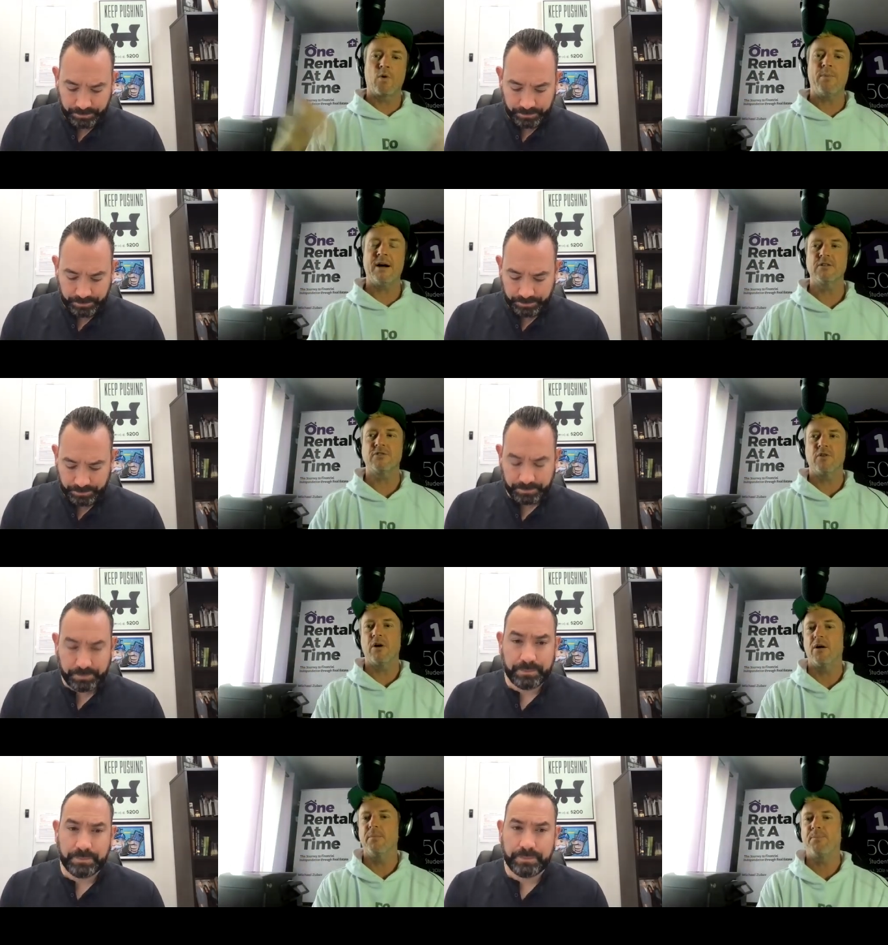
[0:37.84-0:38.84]
Speaker 1: role models are
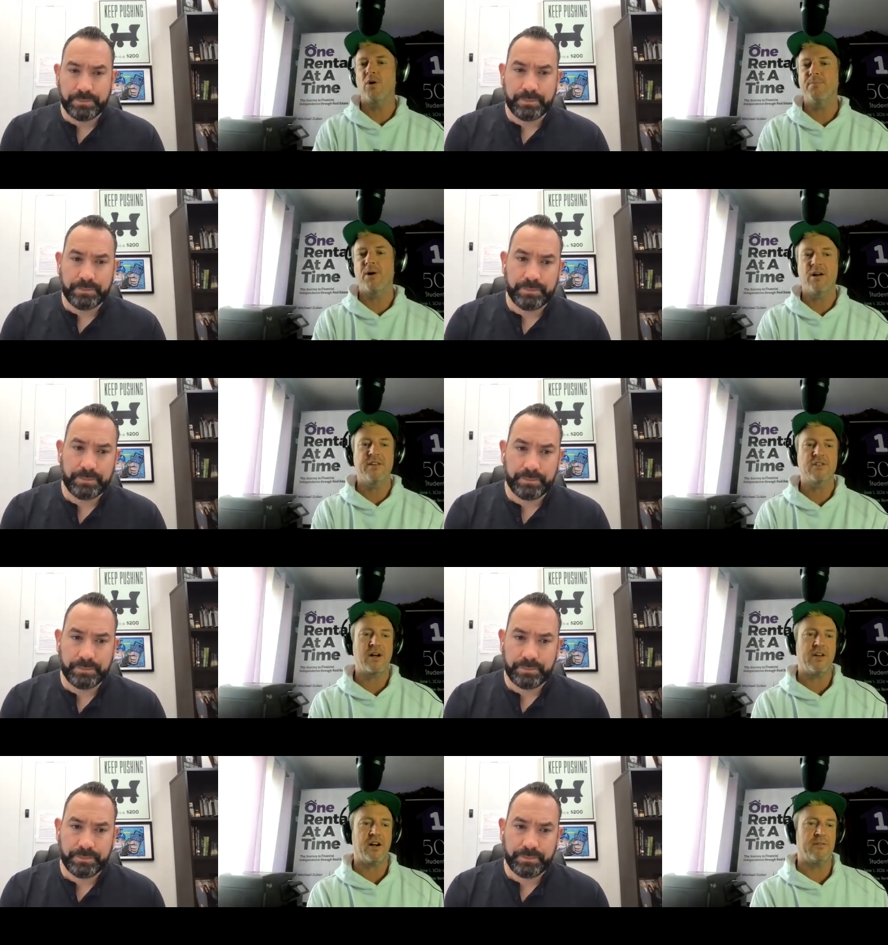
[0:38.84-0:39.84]
an important part of this. So I
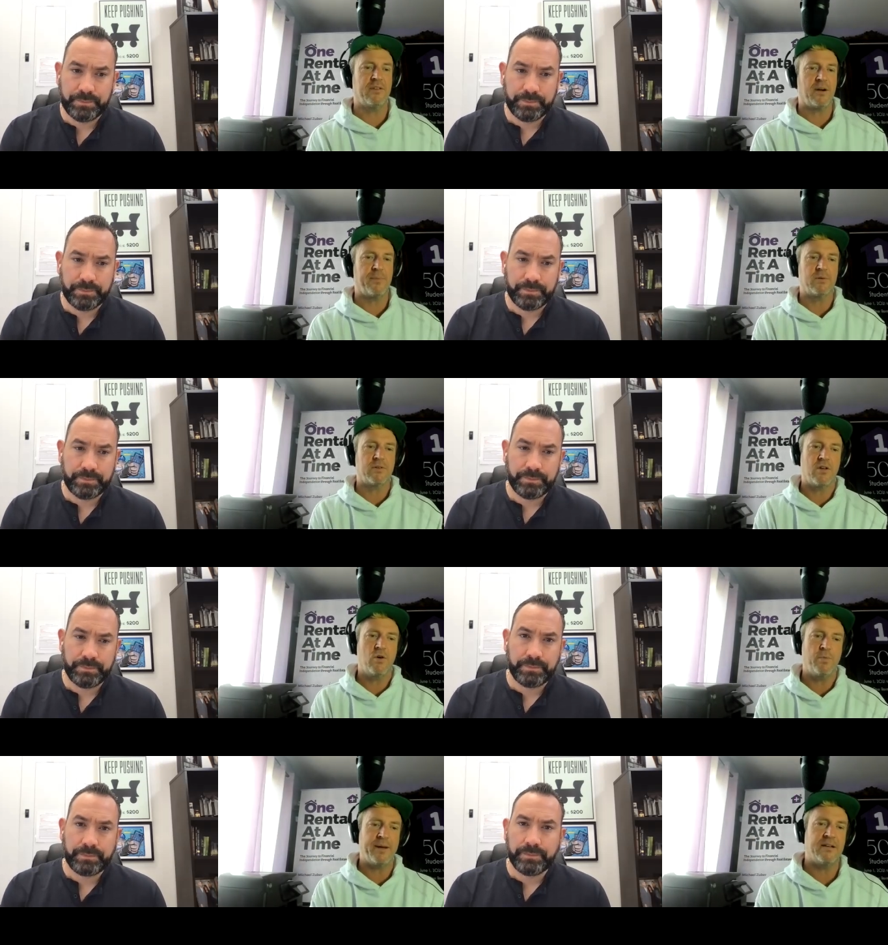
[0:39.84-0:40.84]
thought I'd talk about
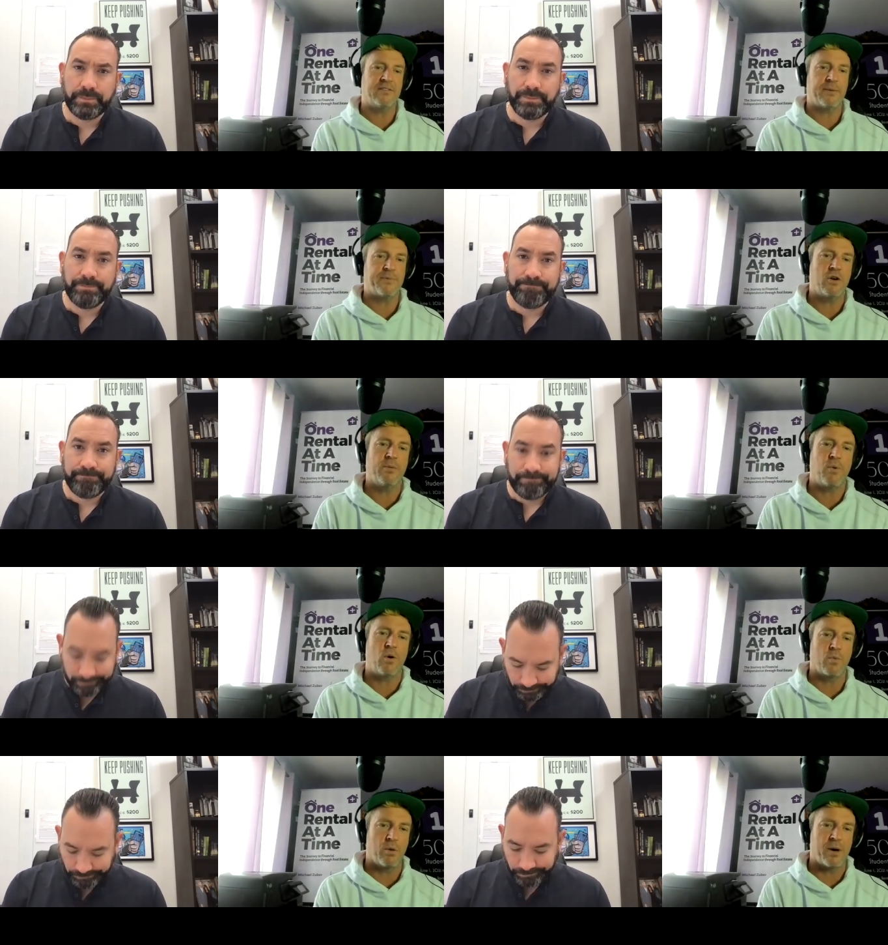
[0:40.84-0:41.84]
who've been some of your
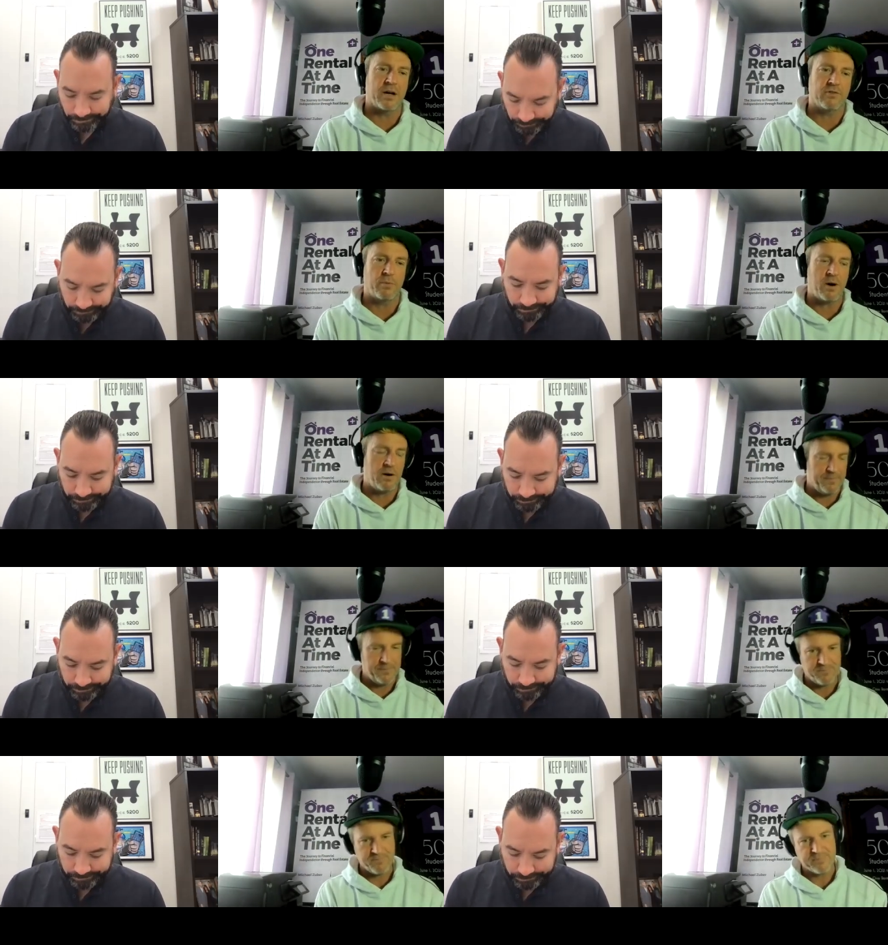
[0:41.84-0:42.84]
important role models, Omar.
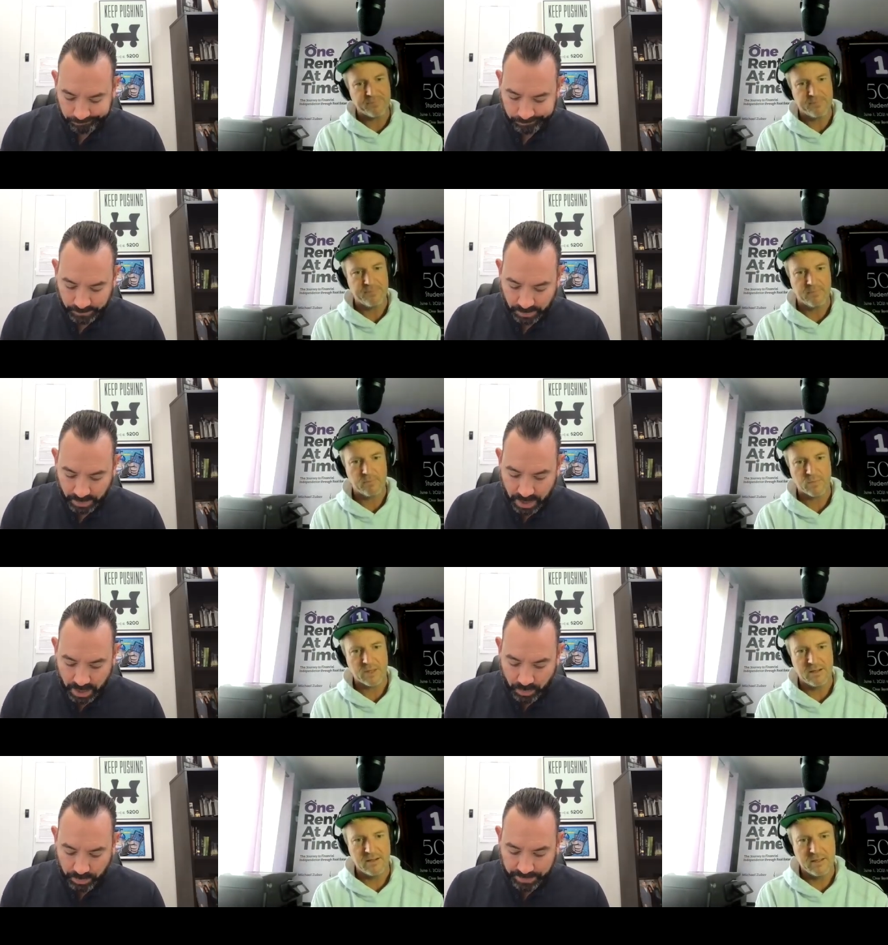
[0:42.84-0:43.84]

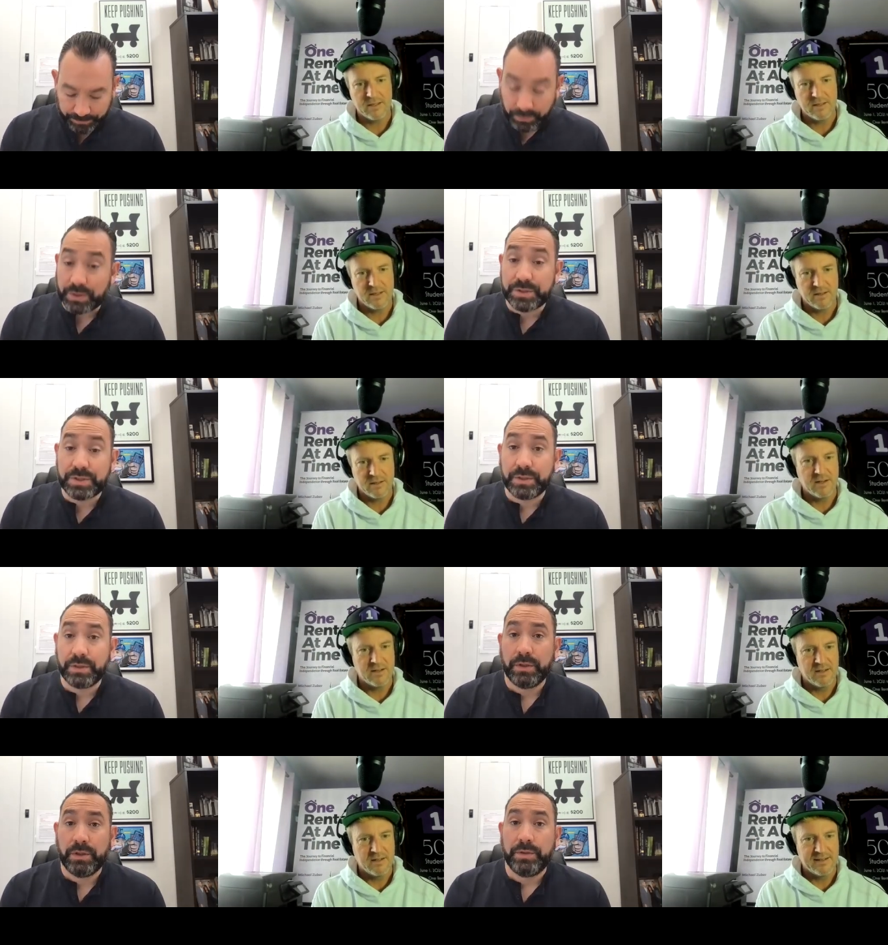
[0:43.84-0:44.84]
Speaker 2: Uh, well, my first
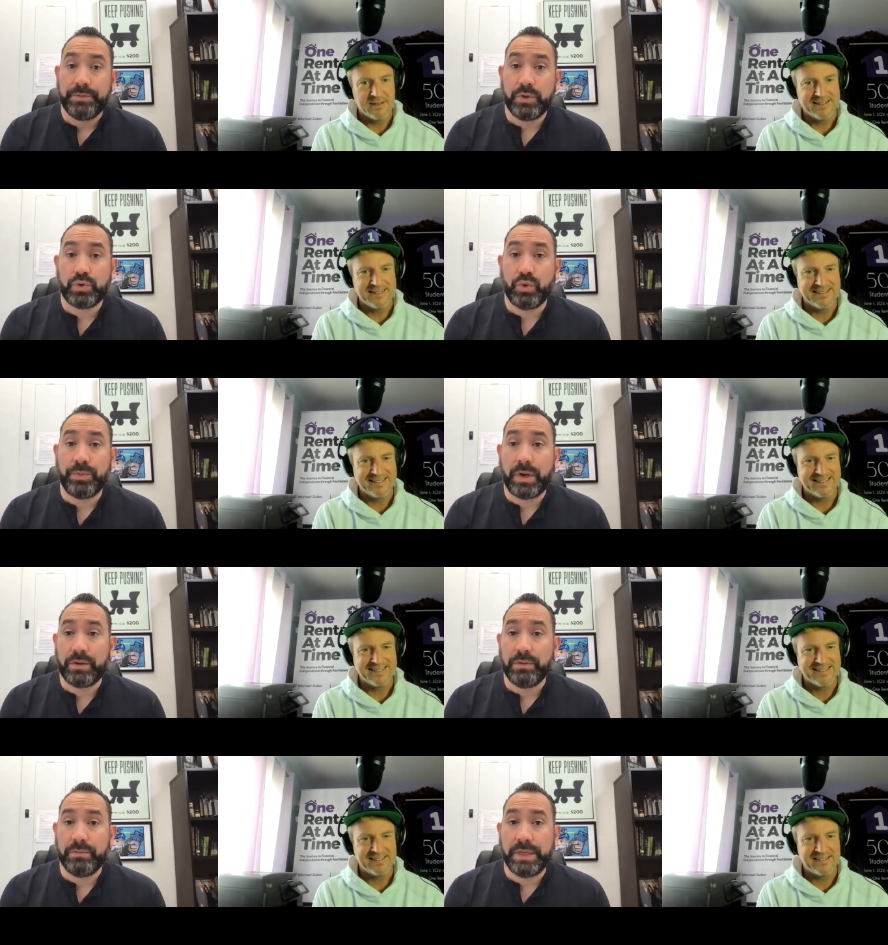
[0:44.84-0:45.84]
first role
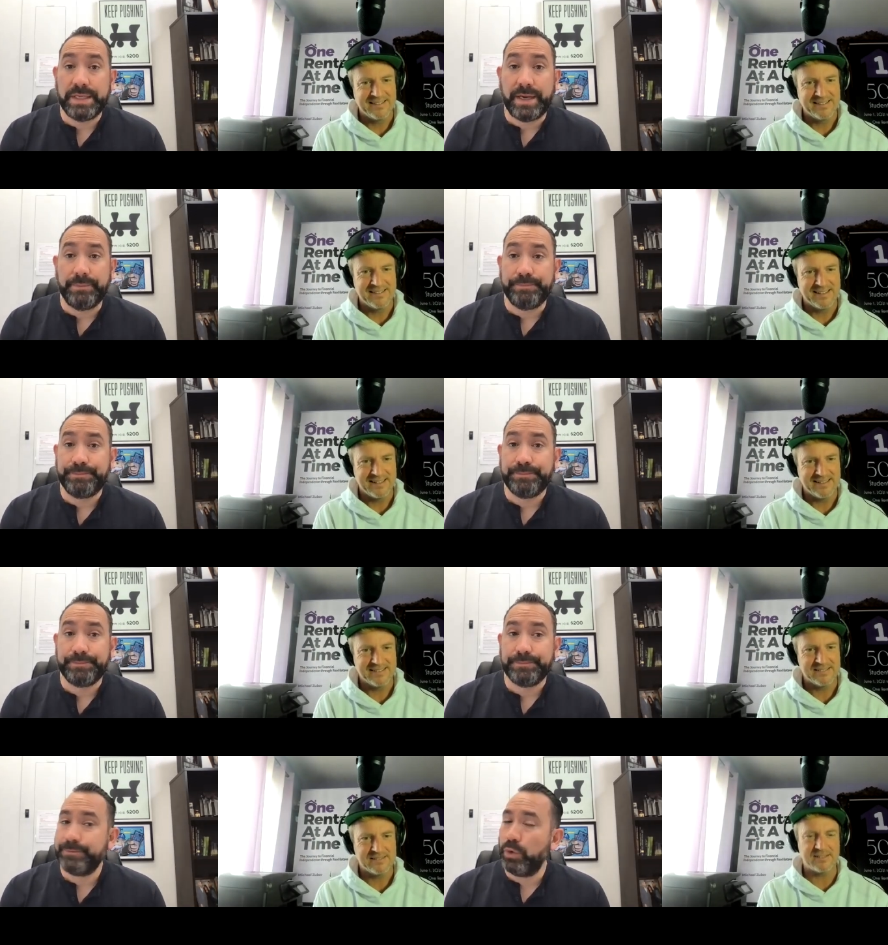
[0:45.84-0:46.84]
model, my dad,
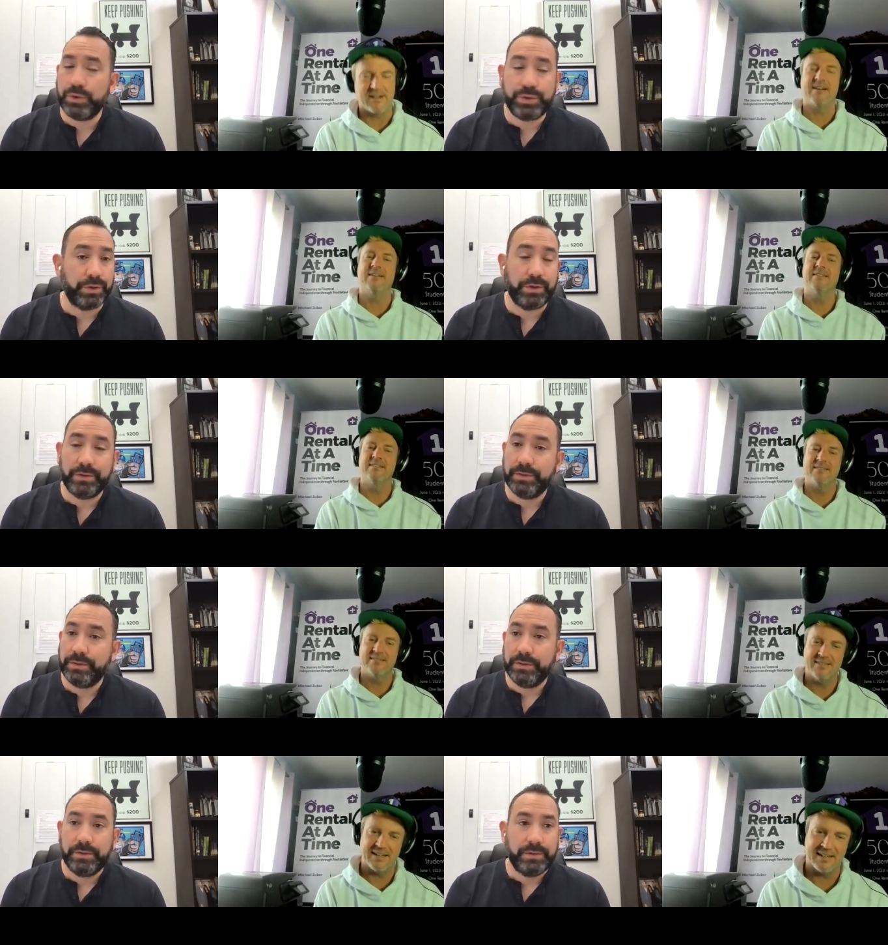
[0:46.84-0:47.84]
for oh, sure.
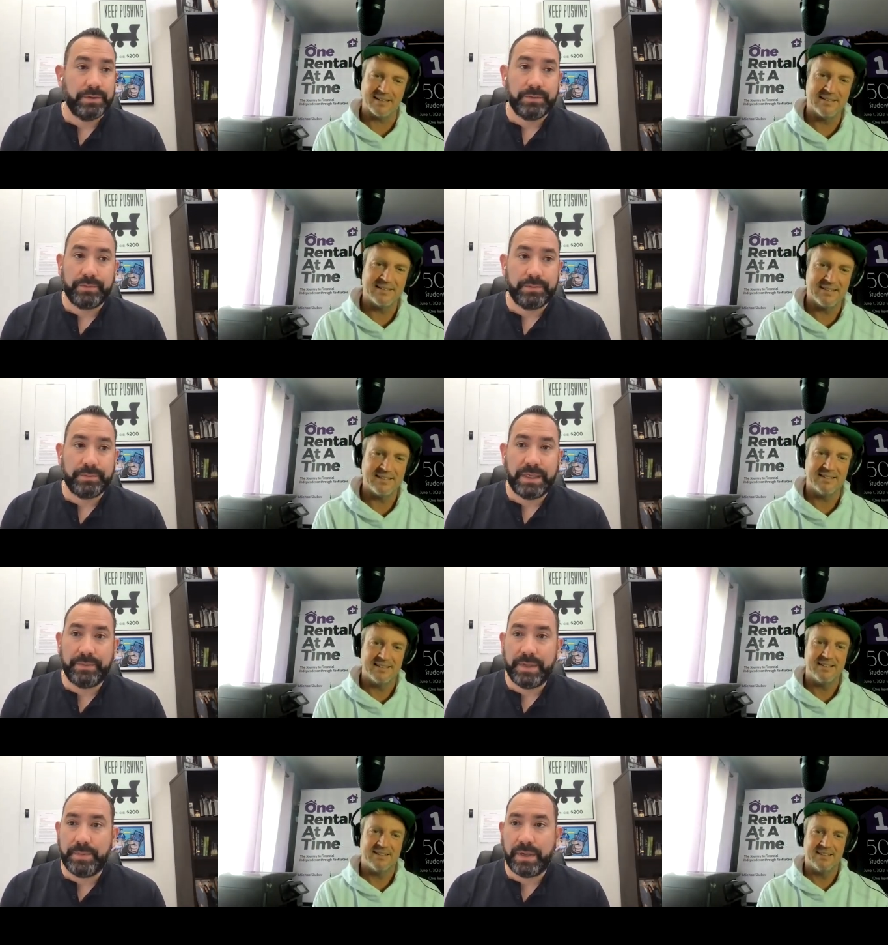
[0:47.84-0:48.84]
Yeah. My,
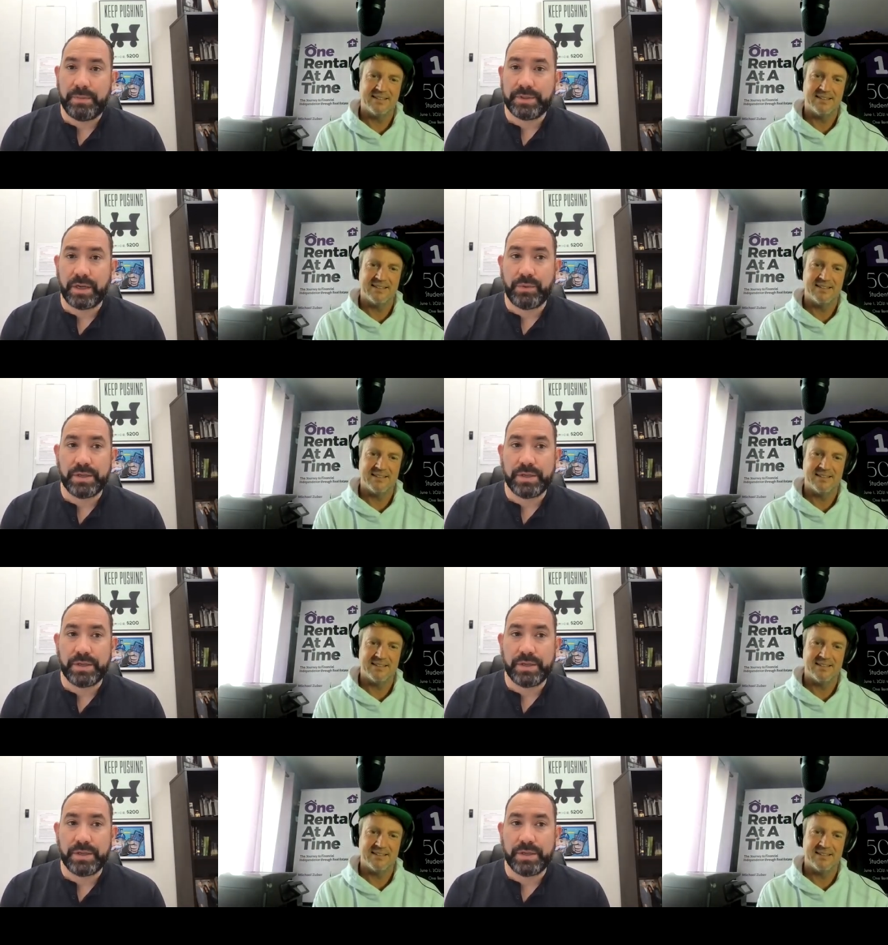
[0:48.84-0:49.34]
my pops, God